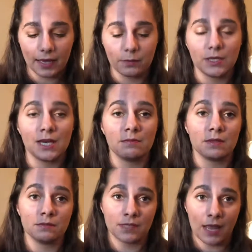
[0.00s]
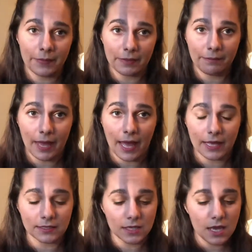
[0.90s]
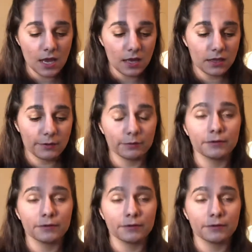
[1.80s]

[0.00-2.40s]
and we named them Simon and Baz. And they were